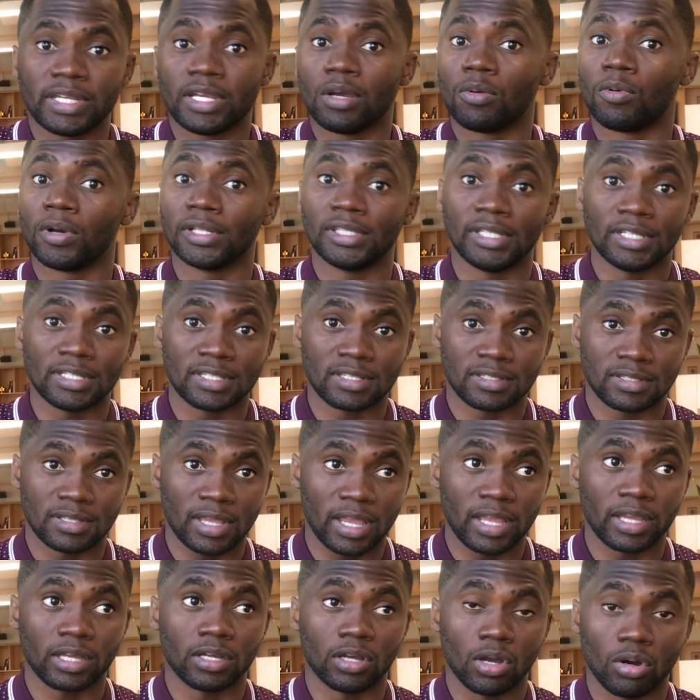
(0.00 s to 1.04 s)
and what they
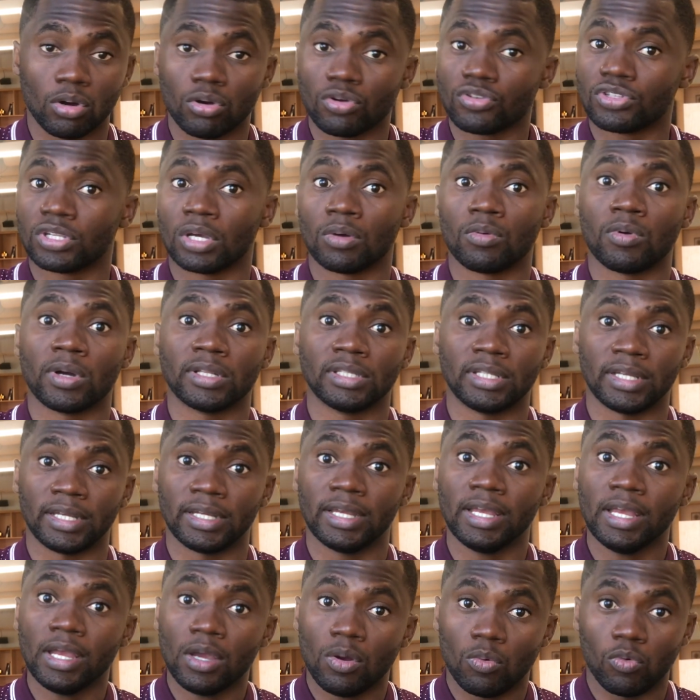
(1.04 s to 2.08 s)
say goes, and what they
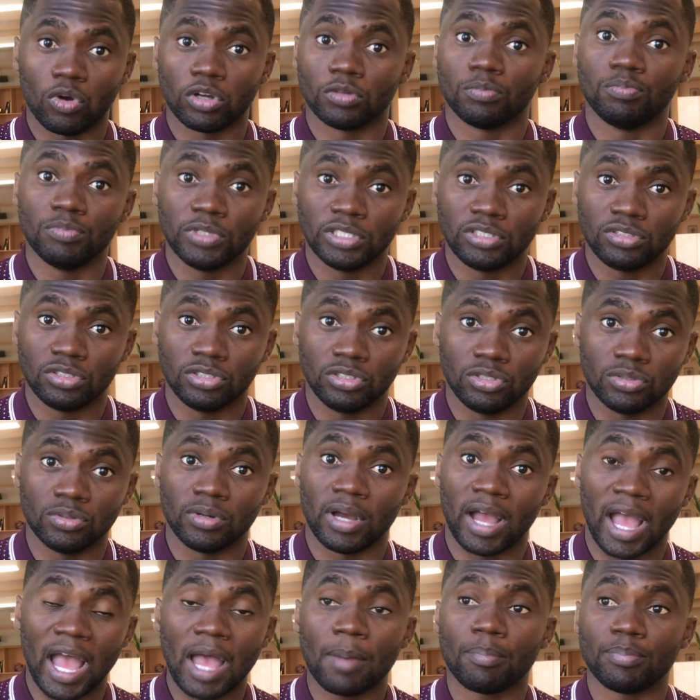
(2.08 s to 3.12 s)
want me to do
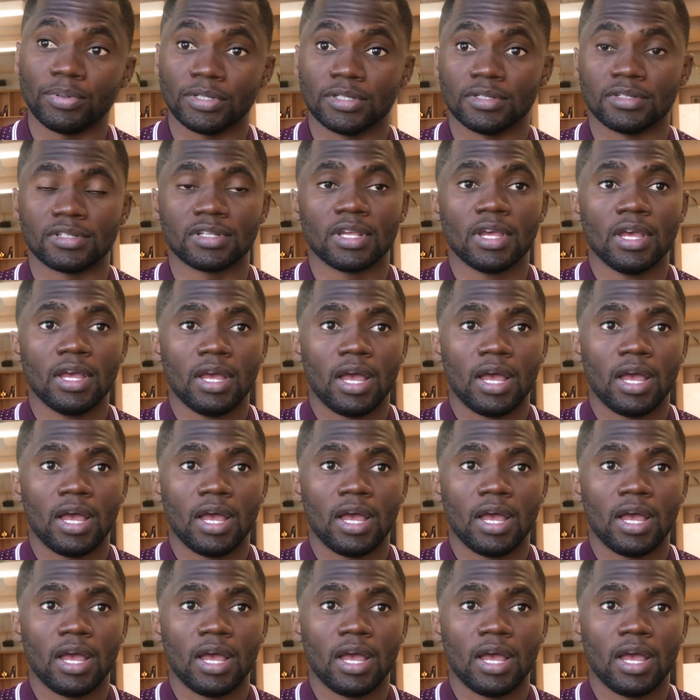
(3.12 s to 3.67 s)
happens.